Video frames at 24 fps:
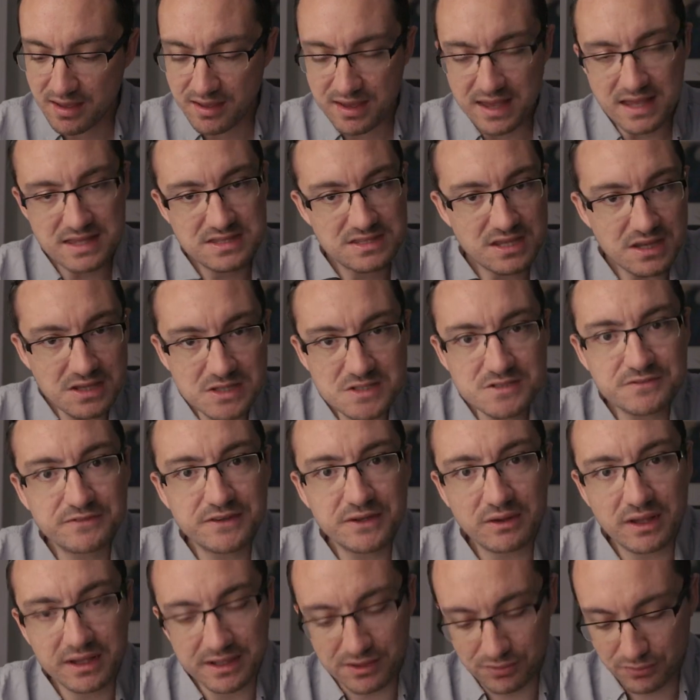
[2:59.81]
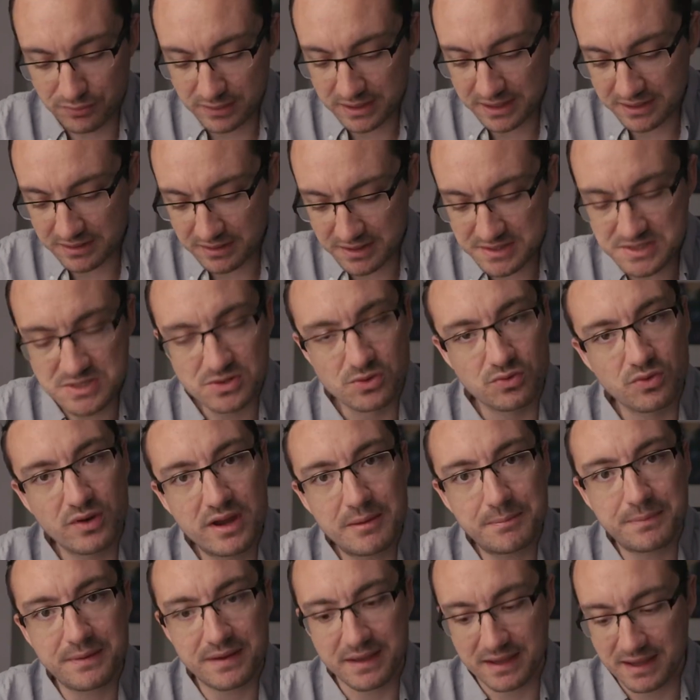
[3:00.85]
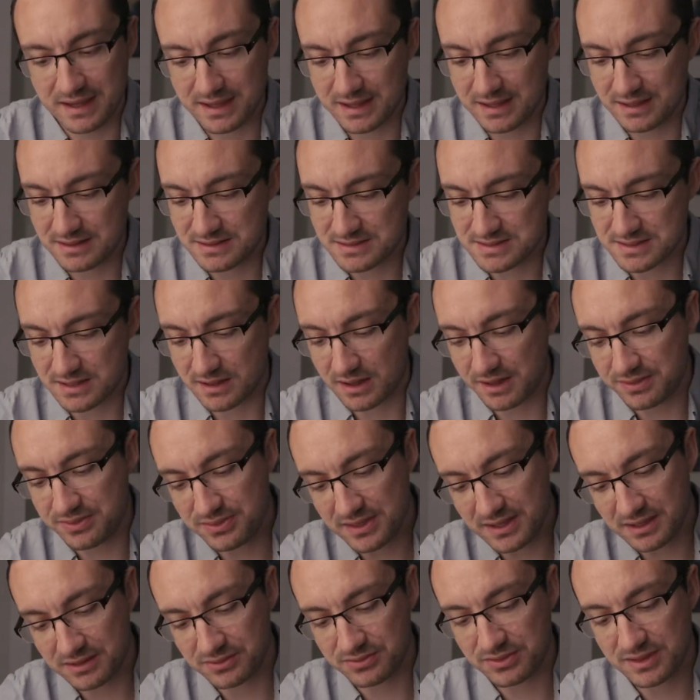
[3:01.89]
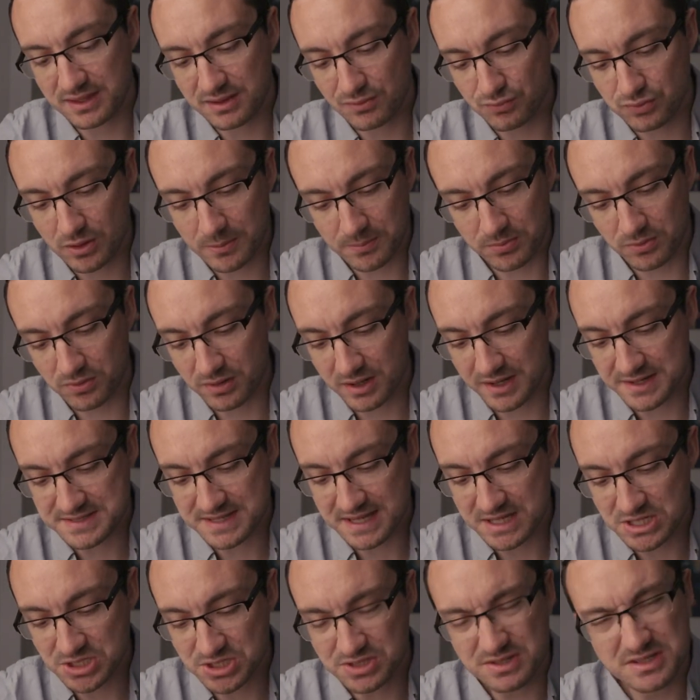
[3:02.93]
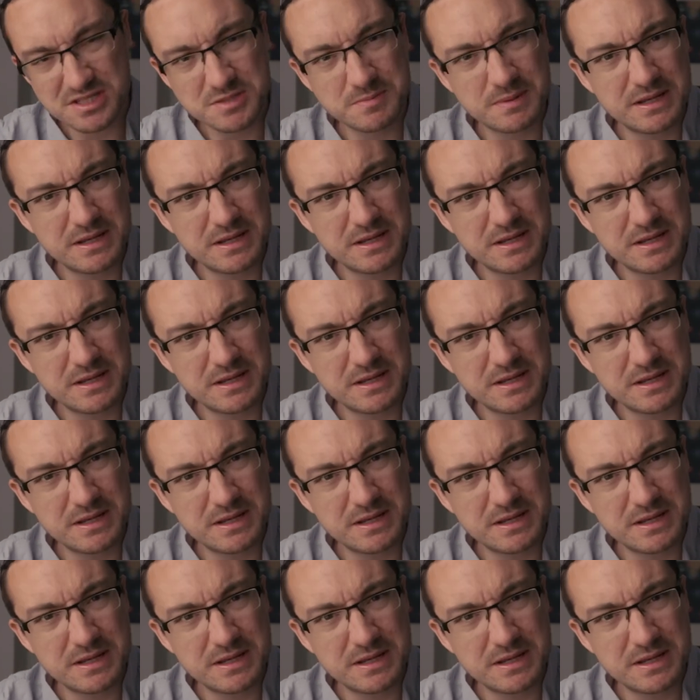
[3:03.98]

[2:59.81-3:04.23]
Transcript: It does feel like a really nice grip, and I think the rubberization has